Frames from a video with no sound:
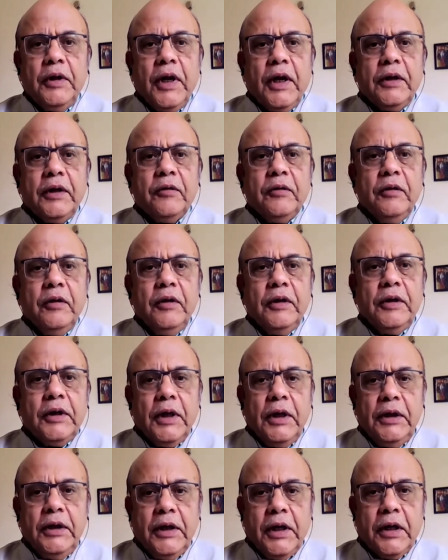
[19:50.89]
that
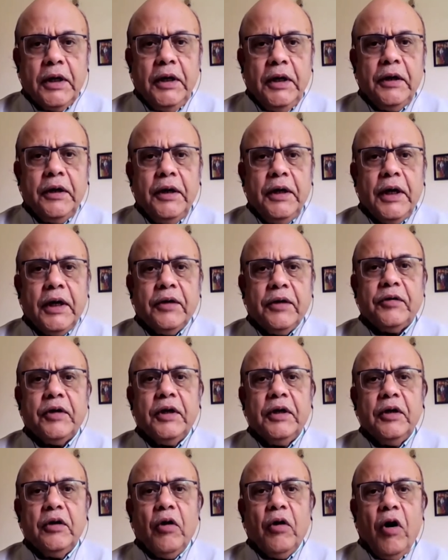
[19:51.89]
concurrent
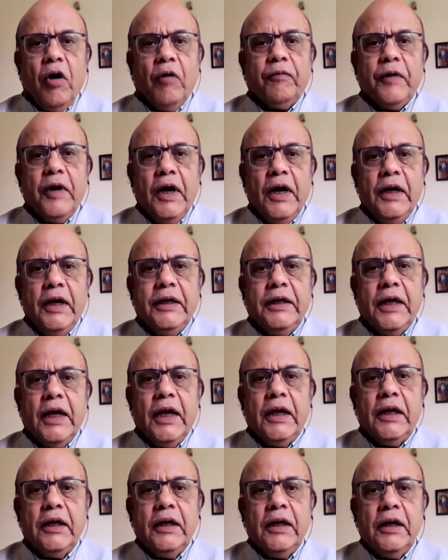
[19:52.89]
reduction of
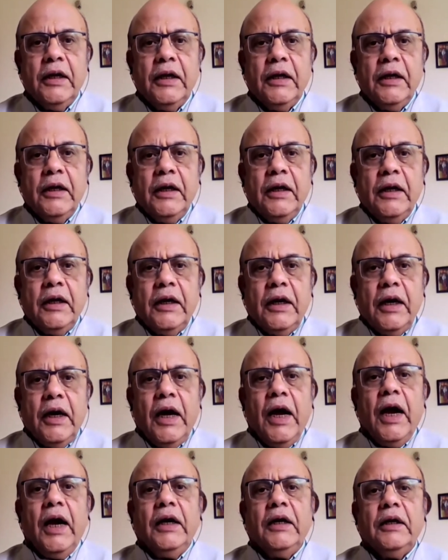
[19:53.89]
LDL
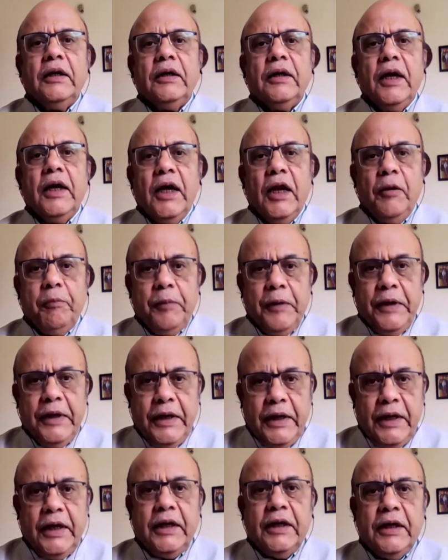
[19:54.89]
and
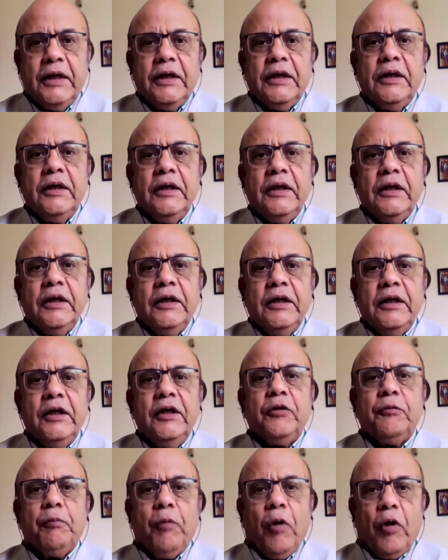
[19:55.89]
LPA
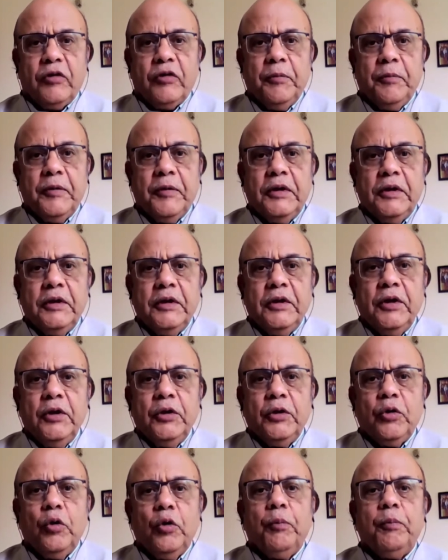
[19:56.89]
is possible
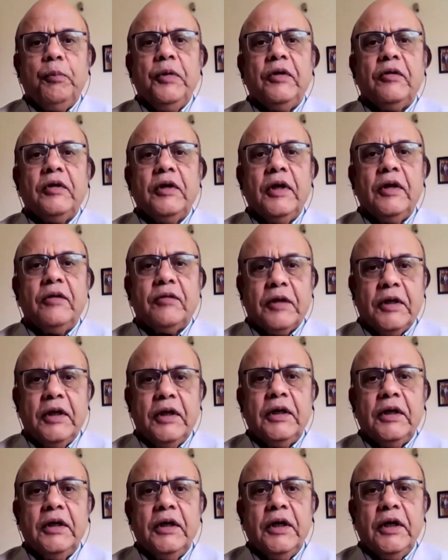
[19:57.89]
through
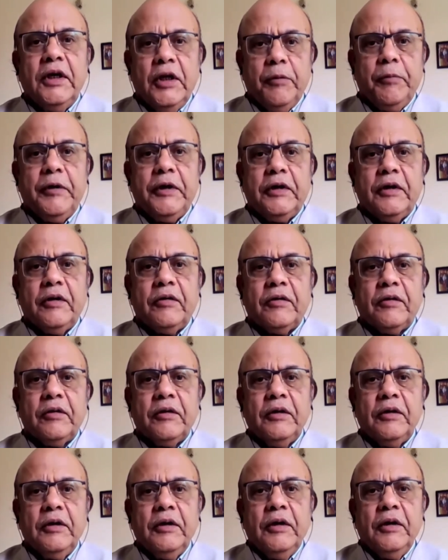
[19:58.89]
PCSK
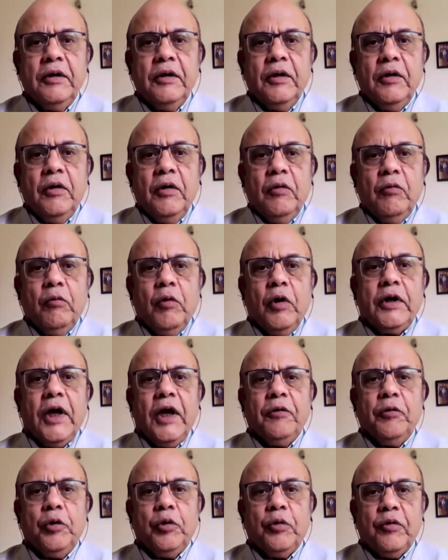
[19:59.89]
inhibitors.
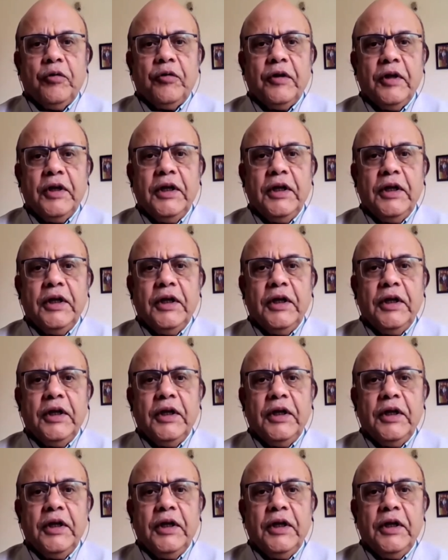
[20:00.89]
What have you to